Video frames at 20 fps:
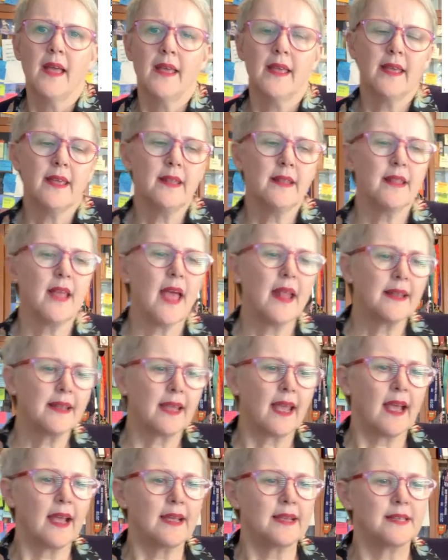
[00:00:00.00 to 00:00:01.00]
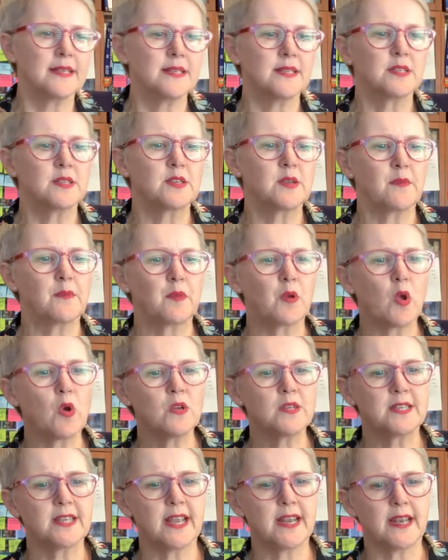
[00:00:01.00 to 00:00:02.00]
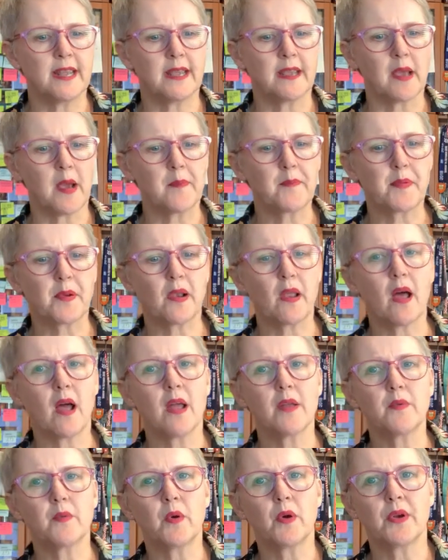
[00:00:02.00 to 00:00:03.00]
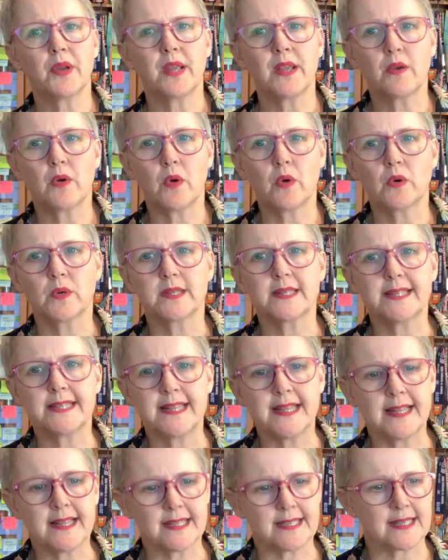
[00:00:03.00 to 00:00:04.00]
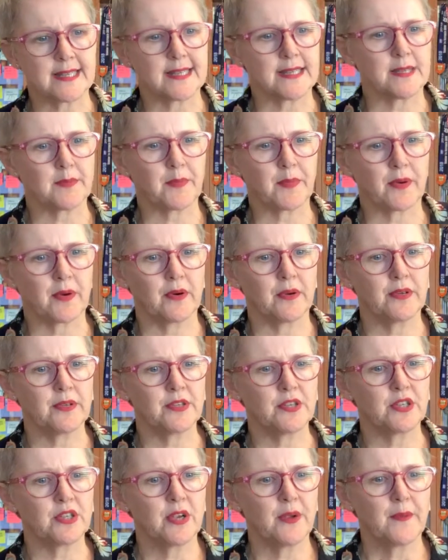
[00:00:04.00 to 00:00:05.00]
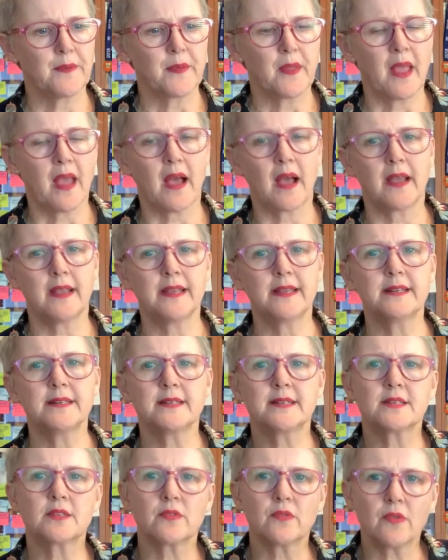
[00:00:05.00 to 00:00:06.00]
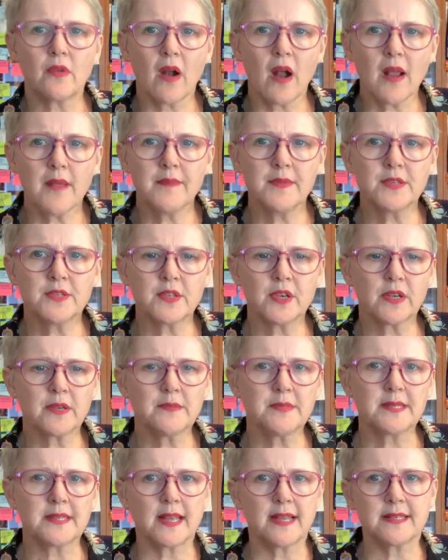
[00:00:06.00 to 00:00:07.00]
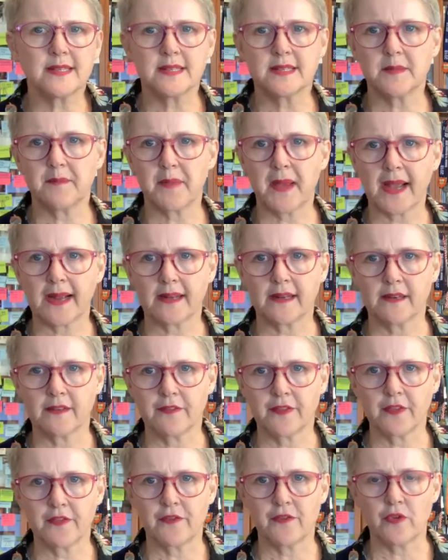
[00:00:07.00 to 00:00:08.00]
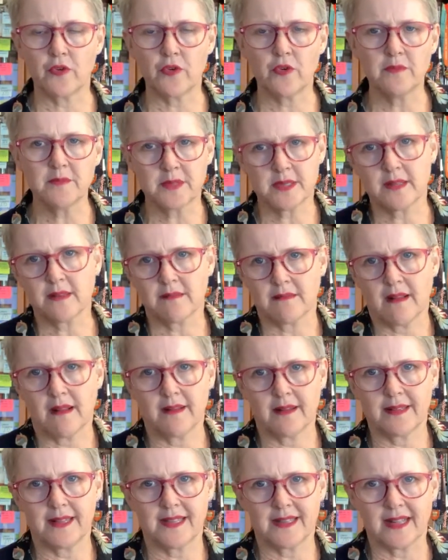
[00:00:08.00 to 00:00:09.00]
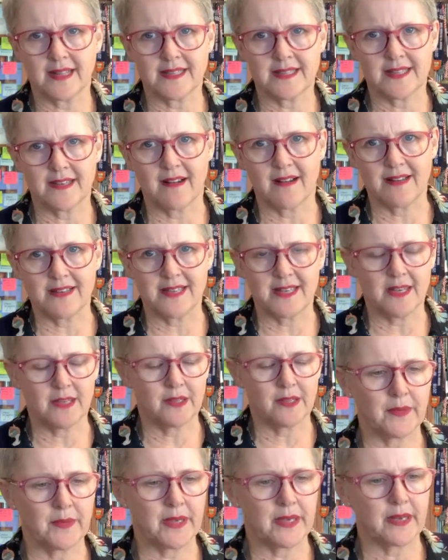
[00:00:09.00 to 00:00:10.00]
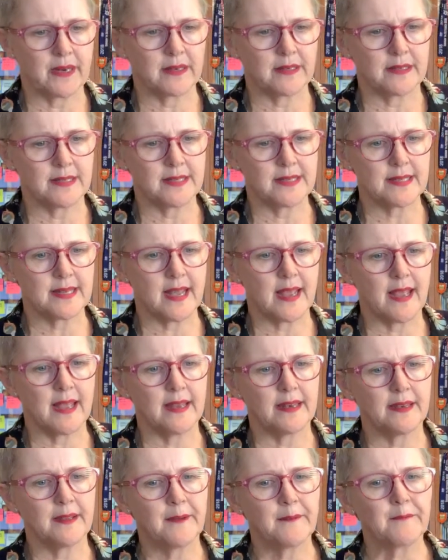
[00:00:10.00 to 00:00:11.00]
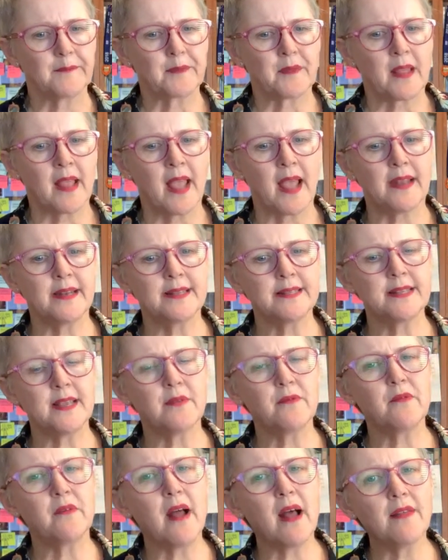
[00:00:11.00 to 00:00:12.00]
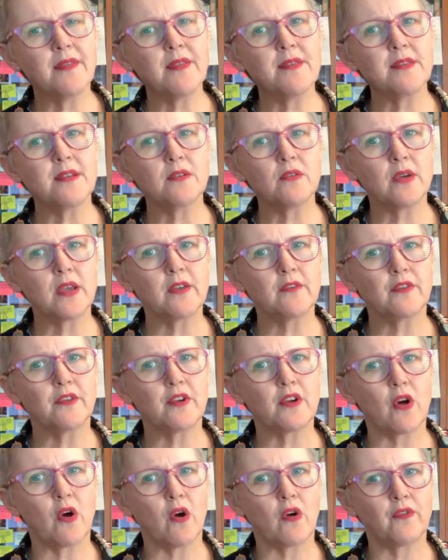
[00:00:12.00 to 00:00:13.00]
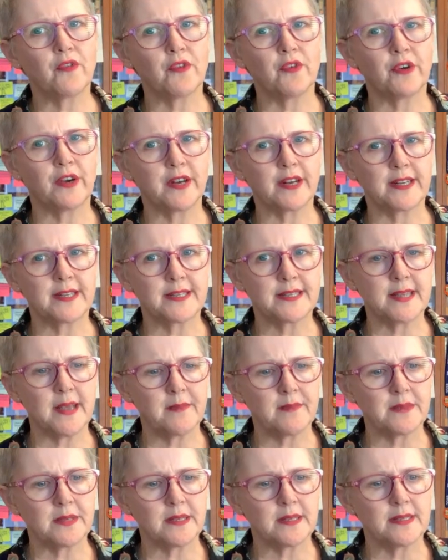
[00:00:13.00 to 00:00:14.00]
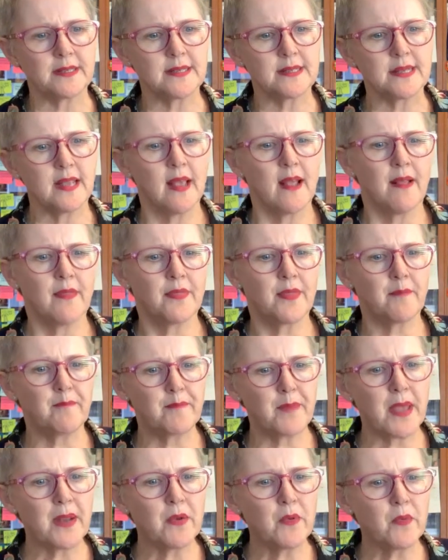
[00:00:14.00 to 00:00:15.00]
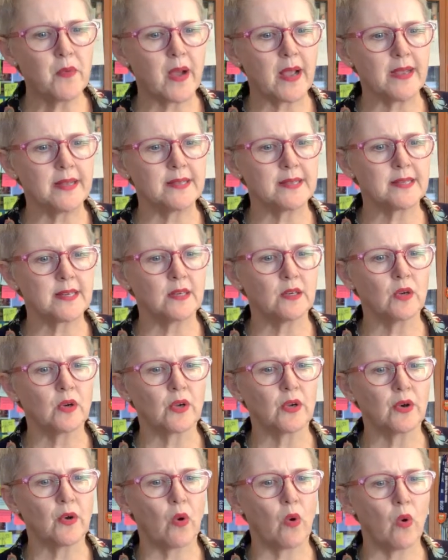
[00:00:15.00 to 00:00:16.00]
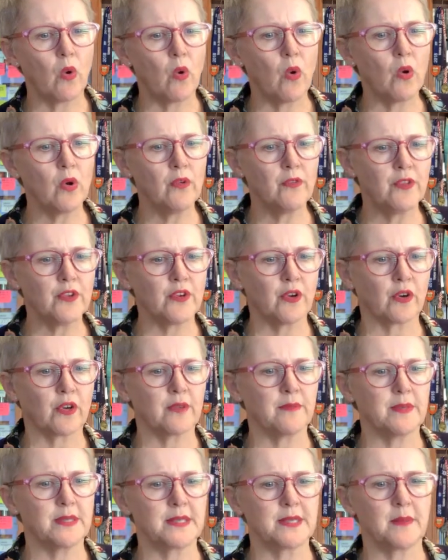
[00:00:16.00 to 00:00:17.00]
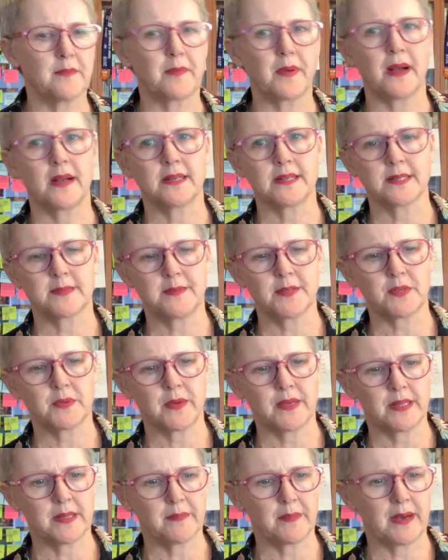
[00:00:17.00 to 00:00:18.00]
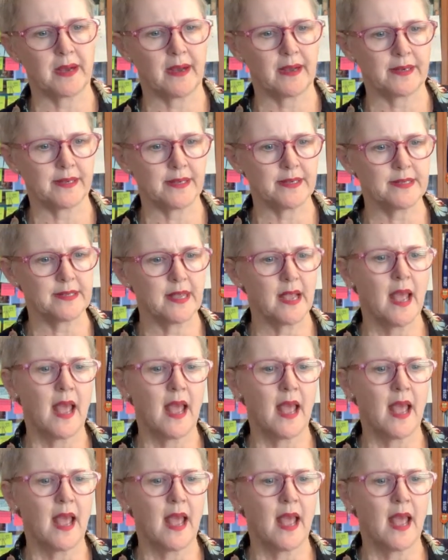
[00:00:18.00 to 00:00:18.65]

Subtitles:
In that case, Lord Denning applied what he called a synthesis approach. He described the circumstances of battle of the forms, and I think that's an idea can understand. And he said, rather than looking for an offer and acceptance, the better way is to look at all of the documents that pass between the parties